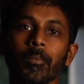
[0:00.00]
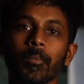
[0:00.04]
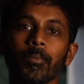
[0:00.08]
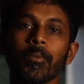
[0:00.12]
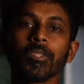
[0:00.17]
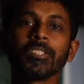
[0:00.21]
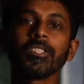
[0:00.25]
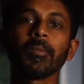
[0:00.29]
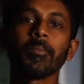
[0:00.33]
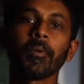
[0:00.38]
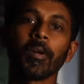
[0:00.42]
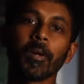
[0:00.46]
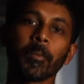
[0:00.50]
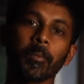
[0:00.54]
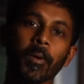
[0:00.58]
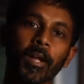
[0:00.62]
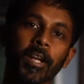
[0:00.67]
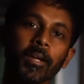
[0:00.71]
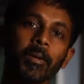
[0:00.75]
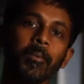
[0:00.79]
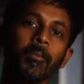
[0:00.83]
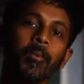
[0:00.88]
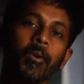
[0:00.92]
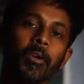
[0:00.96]
What's up everybody?
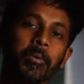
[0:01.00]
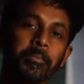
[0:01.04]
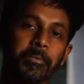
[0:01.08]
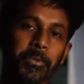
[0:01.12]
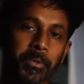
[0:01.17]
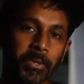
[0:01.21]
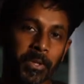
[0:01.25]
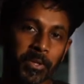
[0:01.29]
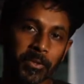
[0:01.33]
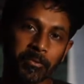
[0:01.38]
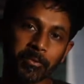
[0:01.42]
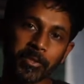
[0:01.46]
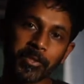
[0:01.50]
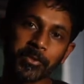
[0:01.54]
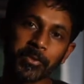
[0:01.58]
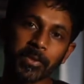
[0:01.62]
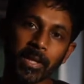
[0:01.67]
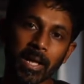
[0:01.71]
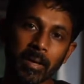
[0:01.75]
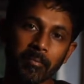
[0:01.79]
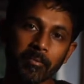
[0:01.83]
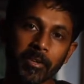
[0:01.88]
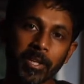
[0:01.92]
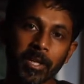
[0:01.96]
Welcome to another V2
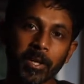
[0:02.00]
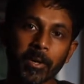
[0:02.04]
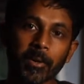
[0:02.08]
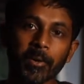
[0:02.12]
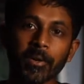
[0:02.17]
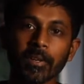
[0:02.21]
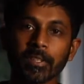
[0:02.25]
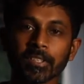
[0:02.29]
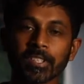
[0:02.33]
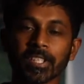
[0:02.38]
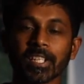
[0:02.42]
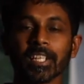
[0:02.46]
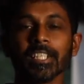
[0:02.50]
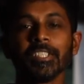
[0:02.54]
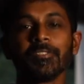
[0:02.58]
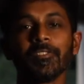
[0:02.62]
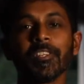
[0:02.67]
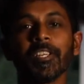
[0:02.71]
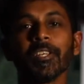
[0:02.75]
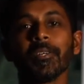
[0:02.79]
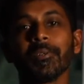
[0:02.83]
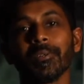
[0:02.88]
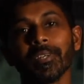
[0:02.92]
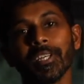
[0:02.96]
Lab video. Today's
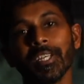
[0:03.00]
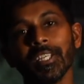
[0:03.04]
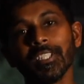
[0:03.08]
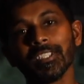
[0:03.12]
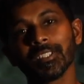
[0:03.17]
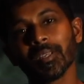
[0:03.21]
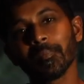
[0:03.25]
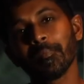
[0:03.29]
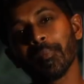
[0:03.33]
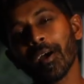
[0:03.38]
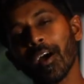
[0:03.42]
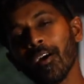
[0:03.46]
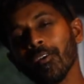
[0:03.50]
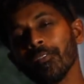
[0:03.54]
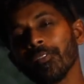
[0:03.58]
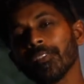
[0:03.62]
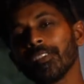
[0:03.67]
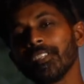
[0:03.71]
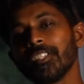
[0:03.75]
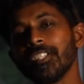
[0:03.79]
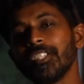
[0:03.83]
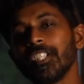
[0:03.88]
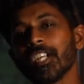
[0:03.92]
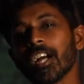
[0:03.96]
video is about the
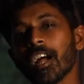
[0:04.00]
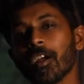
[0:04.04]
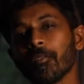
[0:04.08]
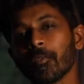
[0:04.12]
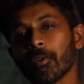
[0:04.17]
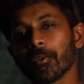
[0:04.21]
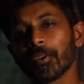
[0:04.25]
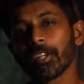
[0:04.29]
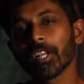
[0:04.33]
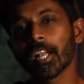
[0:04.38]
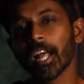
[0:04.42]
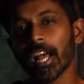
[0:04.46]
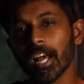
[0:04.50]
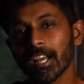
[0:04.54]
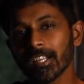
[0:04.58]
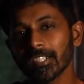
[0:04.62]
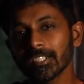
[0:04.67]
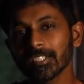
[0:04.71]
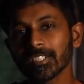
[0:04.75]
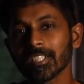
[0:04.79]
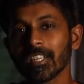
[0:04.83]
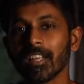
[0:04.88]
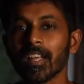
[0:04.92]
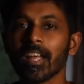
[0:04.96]
DJI Ronin
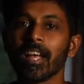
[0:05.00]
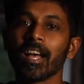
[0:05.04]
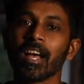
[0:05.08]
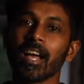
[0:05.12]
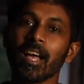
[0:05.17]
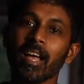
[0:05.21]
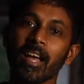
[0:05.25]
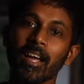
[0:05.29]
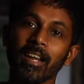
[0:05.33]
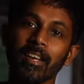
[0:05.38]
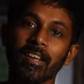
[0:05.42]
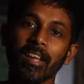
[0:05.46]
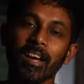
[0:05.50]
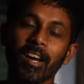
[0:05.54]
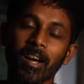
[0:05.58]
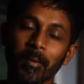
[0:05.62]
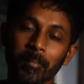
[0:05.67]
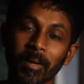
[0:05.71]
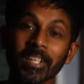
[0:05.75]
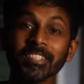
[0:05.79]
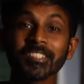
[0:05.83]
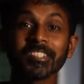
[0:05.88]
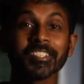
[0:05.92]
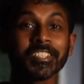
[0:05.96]
S and
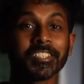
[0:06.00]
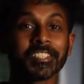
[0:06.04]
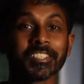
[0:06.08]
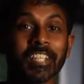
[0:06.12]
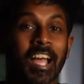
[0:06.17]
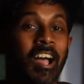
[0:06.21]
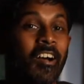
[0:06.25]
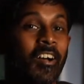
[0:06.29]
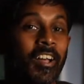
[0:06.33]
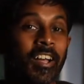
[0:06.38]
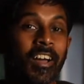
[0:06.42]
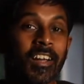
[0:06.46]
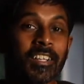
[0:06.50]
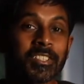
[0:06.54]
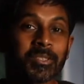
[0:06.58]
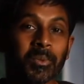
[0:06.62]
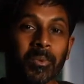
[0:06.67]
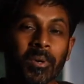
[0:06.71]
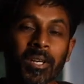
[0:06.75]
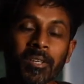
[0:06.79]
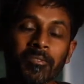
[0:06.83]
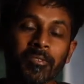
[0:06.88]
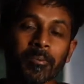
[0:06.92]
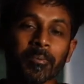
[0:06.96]
basically just how I got it to
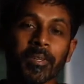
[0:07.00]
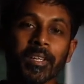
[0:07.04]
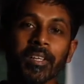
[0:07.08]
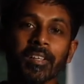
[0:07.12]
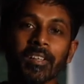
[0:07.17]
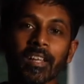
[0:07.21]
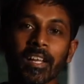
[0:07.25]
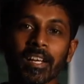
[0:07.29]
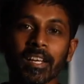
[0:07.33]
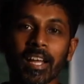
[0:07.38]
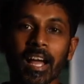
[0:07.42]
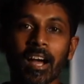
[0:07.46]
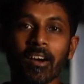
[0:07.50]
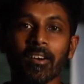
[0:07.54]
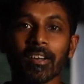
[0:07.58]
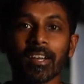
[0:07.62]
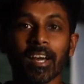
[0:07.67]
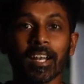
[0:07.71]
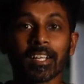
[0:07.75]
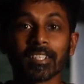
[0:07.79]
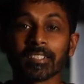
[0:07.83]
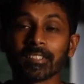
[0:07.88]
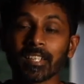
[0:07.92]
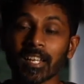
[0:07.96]
work for me. Like how I
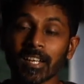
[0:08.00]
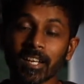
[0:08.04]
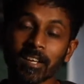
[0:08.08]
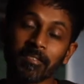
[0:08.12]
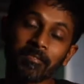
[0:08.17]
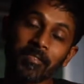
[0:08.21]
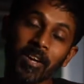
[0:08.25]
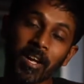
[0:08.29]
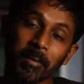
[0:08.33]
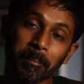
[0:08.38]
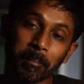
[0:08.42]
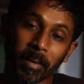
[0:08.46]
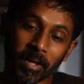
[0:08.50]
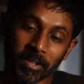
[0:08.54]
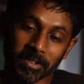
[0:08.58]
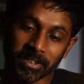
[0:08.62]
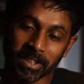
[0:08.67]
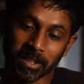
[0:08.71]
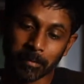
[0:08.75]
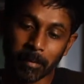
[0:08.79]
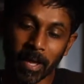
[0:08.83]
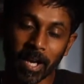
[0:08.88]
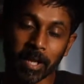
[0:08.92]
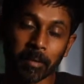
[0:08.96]
got it, like I've gotten better
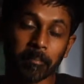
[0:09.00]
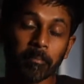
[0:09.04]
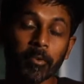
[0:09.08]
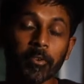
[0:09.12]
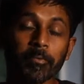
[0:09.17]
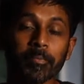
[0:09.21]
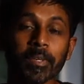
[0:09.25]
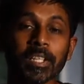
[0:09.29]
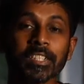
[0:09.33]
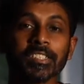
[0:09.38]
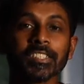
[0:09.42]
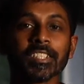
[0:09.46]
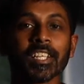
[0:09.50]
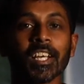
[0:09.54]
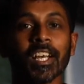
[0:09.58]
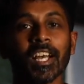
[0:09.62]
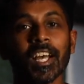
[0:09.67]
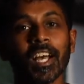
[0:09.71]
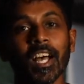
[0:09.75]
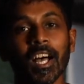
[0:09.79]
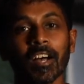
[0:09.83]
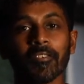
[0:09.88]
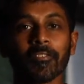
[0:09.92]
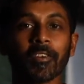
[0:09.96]
cinematic movements,
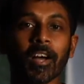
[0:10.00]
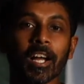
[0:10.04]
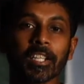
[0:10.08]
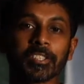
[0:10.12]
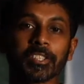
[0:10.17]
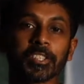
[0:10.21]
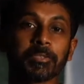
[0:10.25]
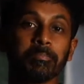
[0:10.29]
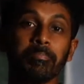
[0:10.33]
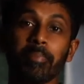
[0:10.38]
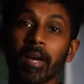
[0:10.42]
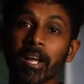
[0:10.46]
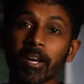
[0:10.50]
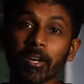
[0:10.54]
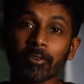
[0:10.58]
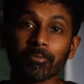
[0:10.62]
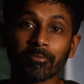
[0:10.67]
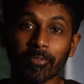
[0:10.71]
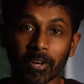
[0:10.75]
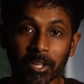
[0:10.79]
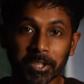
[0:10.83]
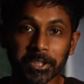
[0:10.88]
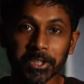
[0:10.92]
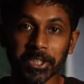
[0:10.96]
I've gotten just better
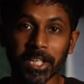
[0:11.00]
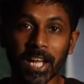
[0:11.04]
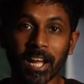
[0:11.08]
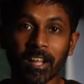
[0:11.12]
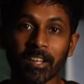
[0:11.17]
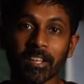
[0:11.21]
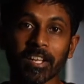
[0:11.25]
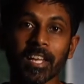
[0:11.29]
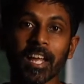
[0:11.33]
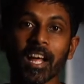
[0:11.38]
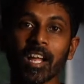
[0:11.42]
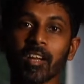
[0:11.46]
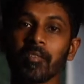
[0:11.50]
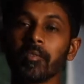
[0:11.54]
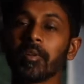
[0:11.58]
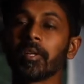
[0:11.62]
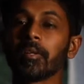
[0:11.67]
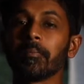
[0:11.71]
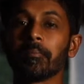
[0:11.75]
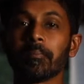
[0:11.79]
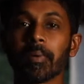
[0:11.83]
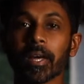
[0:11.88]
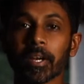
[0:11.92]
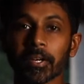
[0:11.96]
functionality out of
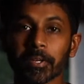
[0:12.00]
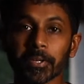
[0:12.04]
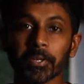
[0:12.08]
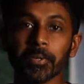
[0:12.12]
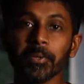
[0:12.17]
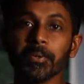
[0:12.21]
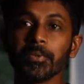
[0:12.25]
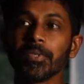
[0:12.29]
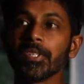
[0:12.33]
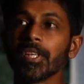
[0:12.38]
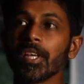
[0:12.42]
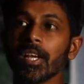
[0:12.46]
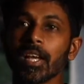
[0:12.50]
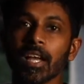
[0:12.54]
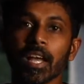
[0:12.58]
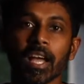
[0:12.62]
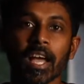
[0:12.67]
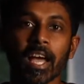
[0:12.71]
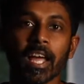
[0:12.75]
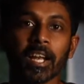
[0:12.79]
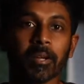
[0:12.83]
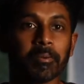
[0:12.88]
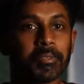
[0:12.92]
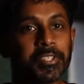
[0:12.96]
it, better use,
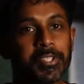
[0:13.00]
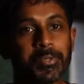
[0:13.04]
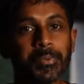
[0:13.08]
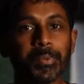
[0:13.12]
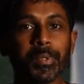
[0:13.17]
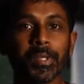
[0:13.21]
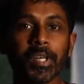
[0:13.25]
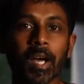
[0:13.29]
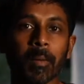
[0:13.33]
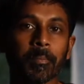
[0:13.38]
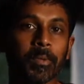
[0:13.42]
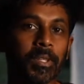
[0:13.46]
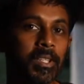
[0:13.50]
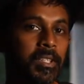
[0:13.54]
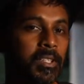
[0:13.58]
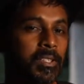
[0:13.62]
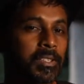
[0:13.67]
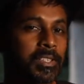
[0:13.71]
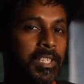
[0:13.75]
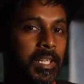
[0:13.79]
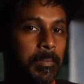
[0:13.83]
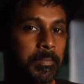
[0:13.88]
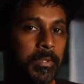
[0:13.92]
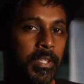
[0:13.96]
and it was just a couple of little
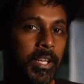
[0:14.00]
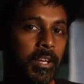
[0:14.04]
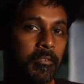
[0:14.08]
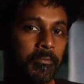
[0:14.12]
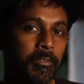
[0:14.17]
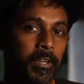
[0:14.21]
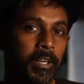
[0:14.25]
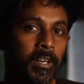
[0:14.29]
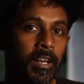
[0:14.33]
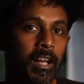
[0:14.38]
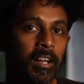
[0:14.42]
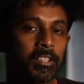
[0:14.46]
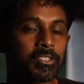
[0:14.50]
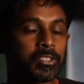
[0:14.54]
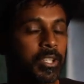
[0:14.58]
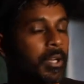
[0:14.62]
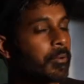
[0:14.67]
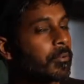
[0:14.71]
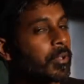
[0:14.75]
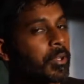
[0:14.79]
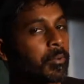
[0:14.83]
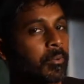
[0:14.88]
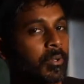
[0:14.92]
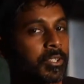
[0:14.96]
tips that I figured out, so I
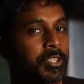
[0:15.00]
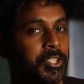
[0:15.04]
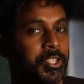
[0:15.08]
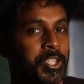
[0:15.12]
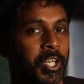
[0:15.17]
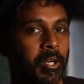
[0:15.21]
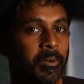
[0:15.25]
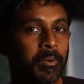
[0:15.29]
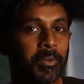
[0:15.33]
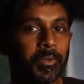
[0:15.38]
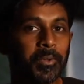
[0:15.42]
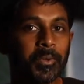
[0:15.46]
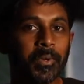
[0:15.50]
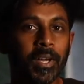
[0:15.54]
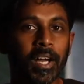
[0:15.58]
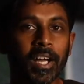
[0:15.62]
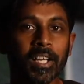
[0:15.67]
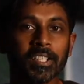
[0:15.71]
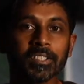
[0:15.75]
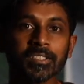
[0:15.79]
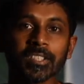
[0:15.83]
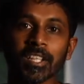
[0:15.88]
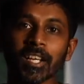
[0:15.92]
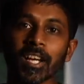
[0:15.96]
really wanted to share with you
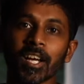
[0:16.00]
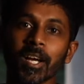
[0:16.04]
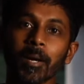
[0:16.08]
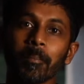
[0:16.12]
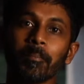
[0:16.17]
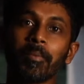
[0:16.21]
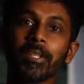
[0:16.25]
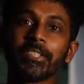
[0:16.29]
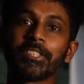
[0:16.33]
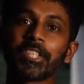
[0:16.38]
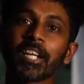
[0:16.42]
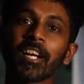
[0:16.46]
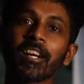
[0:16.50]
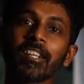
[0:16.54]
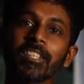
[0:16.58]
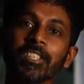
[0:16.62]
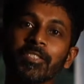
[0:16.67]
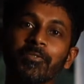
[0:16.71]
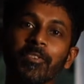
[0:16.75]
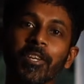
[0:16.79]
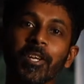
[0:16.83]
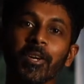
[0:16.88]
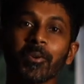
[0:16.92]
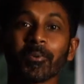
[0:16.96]
guys. But check out this
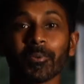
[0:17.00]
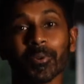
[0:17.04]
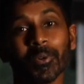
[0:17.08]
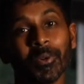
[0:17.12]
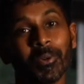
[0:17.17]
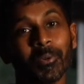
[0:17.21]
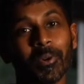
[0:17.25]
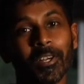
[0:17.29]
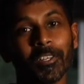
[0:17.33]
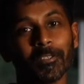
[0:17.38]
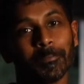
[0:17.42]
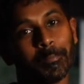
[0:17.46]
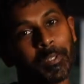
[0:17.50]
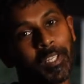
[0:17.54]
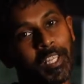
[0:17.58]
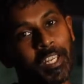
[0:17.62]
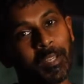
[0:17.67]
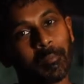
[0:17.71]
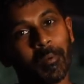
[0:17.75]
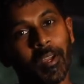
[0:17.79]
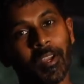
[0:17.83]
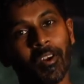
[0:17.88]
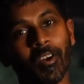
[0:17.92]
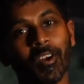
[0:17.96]
video real quick of me
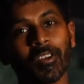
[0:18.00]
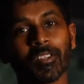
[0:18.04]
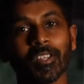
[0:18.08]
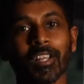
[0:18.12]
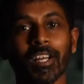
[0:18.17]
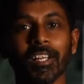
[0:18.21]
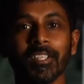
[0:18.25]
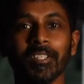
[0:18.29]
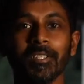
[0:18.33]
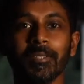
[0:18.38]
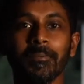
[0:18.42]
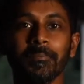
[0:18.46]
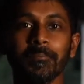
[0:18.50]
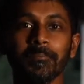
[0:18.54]
getting my car aligned.